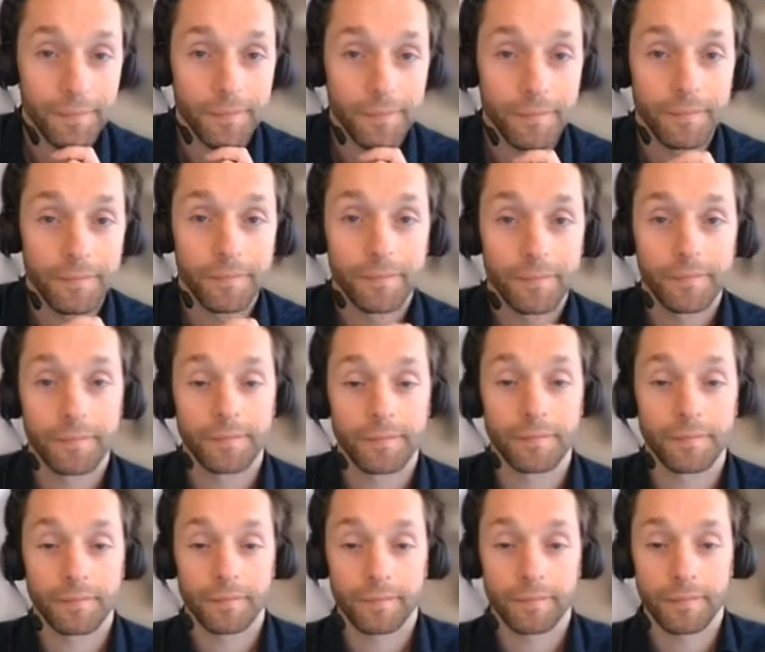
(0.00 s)

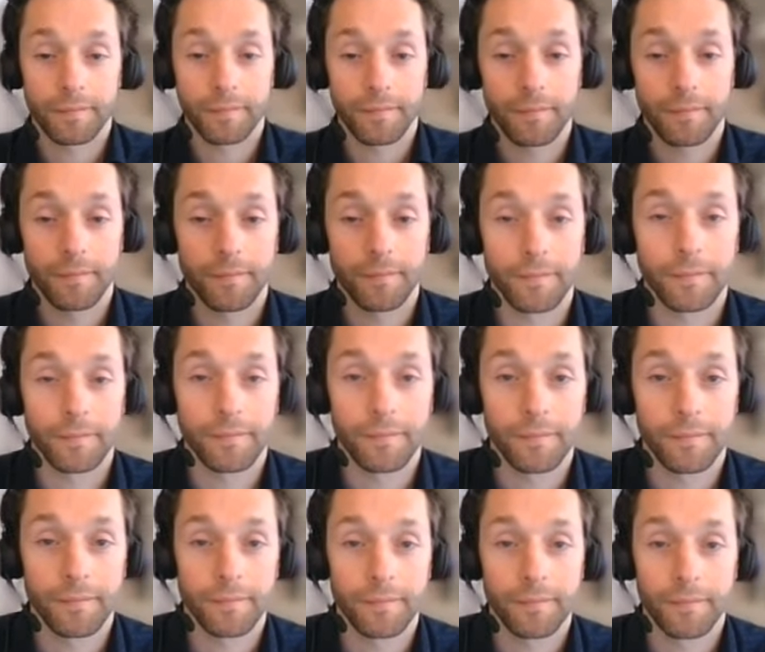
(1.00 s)

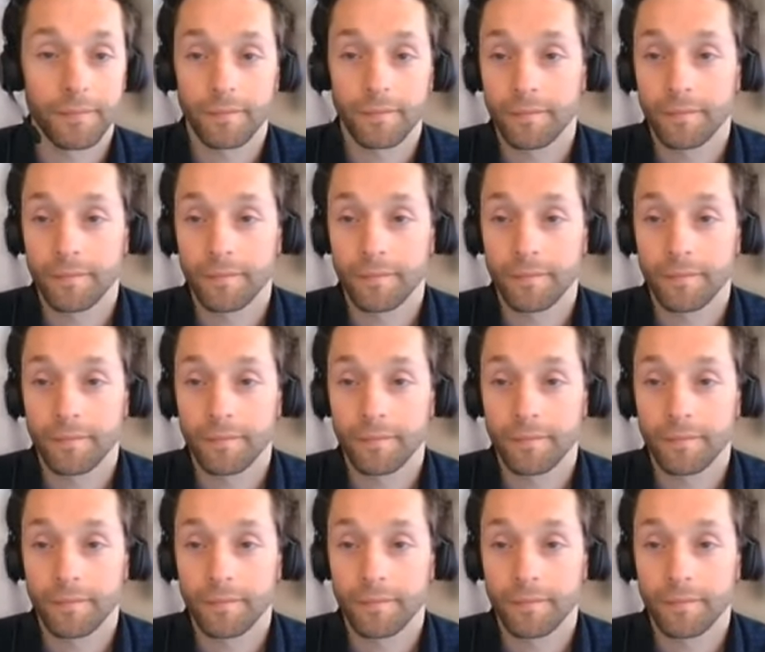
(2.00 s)
No words are spoken by the person on screen.